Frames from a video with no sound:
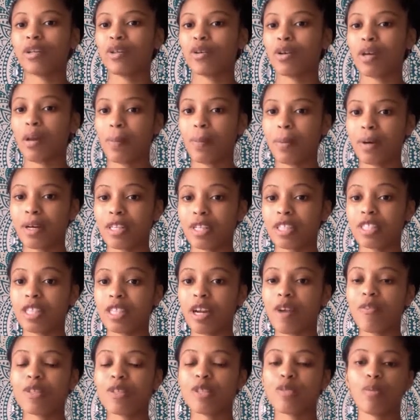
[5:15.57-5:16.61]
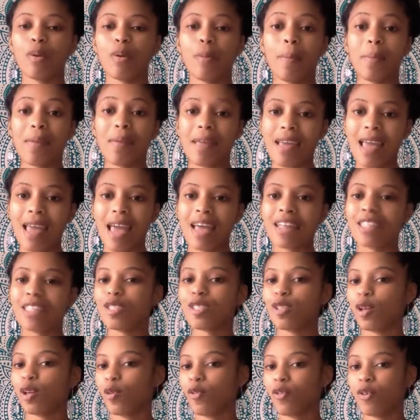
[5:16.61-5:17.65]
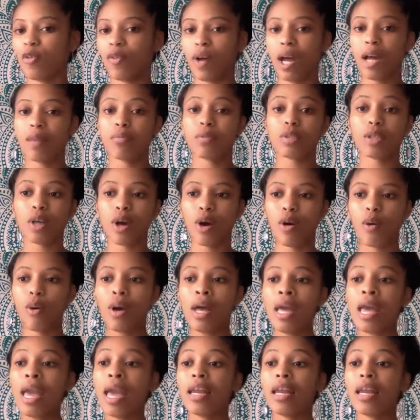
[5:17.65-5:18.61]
you can book a service with me at Soulful Vibes Co.